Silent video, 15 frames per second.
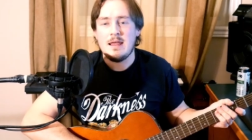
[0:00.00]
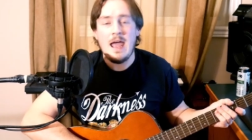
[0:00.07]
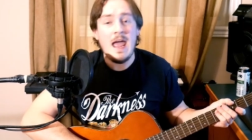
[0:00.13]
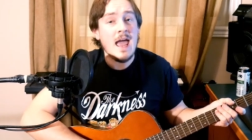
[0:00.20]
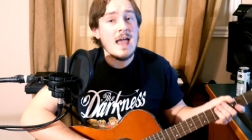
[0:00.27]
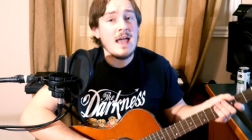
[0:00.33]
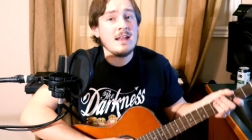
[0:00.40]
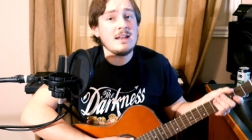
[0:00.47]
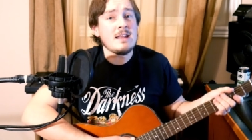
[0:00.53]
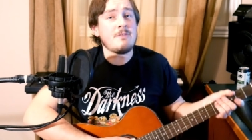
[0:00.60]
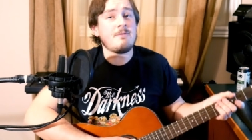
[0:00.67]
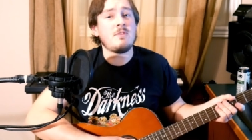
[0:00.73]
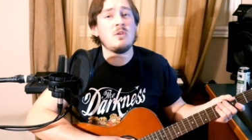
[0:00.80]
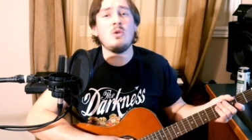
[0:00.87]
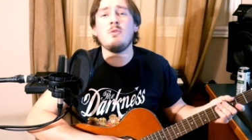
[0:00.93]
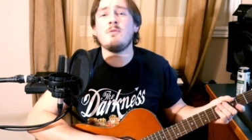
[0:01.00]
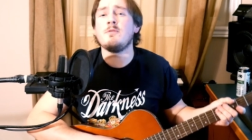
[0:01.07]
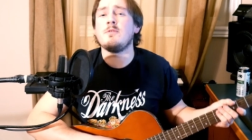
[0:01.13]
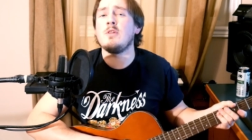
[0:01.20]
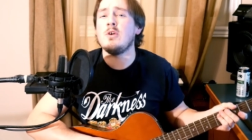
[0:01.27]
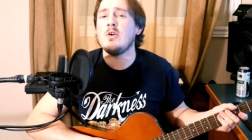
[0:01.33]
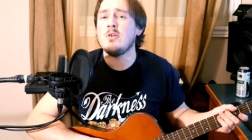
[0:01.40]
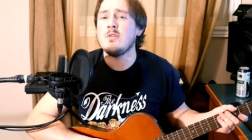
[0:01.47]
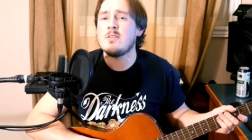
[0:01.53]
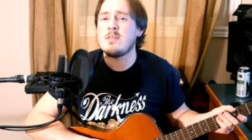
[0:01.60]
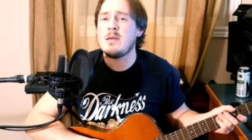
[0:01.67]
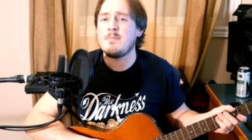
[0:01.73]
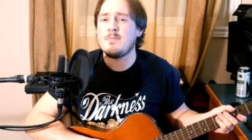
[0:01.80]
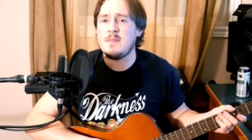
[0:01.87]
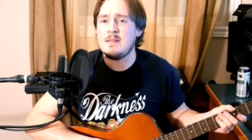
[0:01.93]
And if you've learned
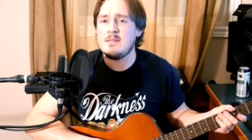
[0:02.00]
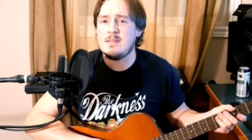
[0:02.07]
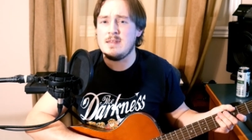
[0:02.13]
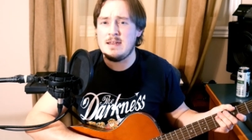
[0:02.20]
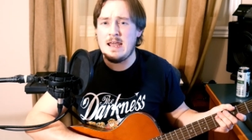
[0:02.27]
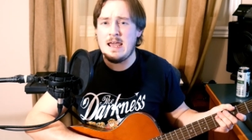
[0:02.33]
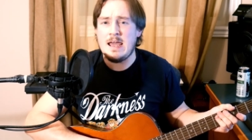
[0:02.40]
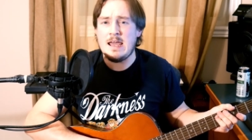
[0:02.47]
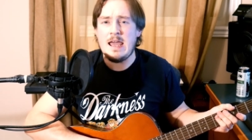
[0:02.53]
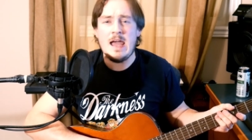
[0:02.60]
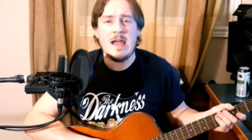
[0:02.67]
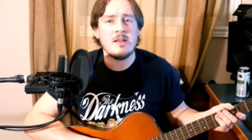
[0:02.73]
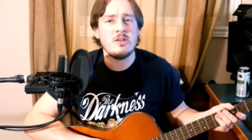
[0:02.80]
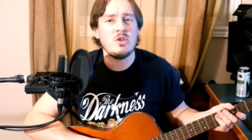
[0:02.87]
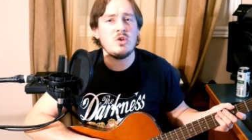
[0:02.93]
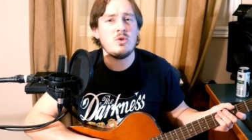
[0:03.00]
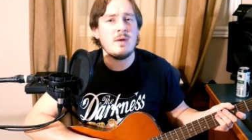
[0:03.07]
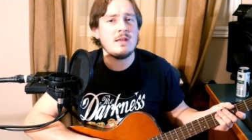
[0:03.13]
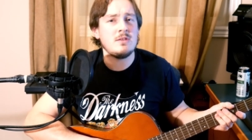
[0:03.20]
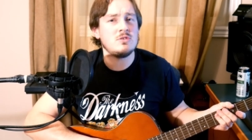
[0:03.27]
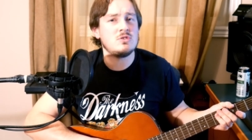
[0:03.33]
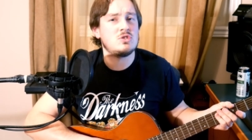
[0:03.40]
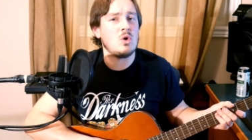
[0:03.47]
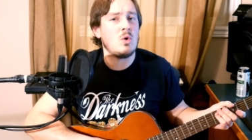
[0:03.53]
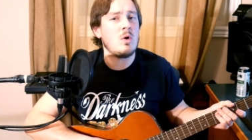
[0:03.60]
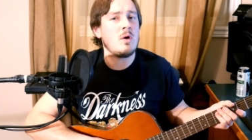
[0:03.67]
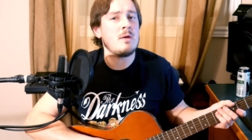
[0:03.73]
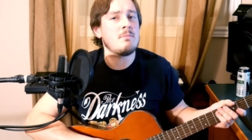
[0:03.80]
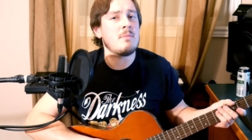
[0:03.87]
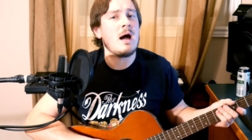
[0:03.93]
something today and you
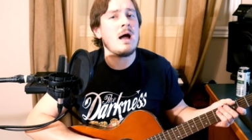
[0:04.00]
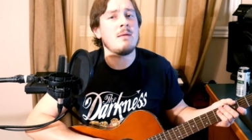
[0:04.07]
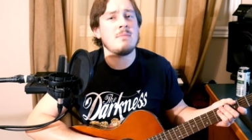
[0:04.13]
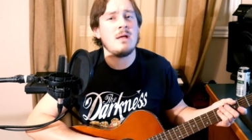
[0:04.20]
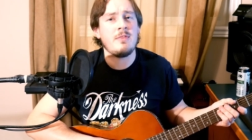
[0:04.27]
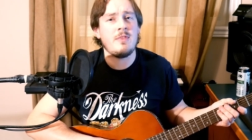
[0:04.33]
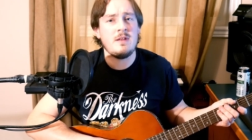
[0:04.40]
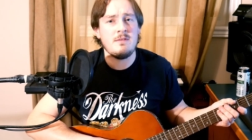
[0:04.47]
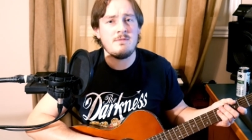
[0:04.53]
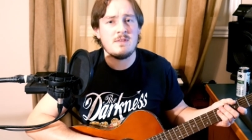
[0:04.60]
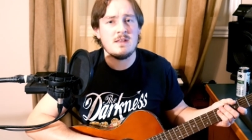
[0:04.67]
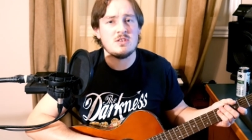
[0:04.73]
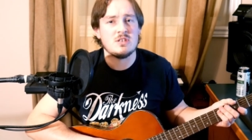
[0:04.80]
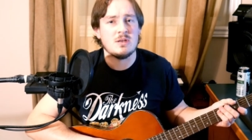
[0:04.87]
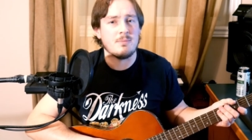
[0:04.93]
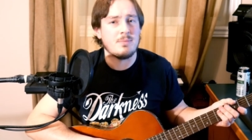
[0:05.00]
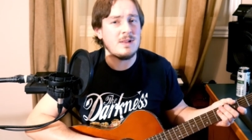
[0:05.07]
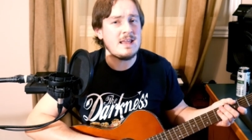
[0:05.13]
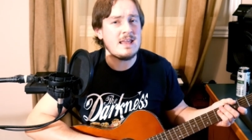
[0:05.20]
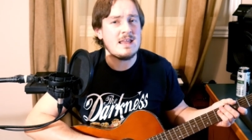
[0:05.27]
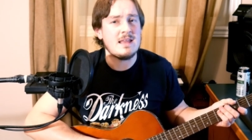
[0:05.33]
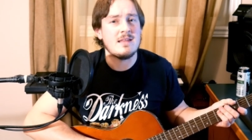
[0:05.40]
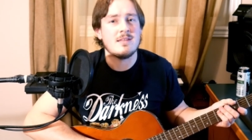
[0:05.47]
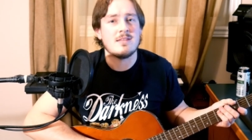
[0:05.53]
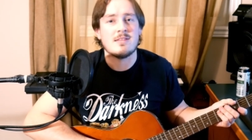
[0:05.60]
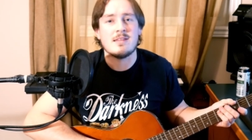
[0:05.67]
enjoy my method of teaching, please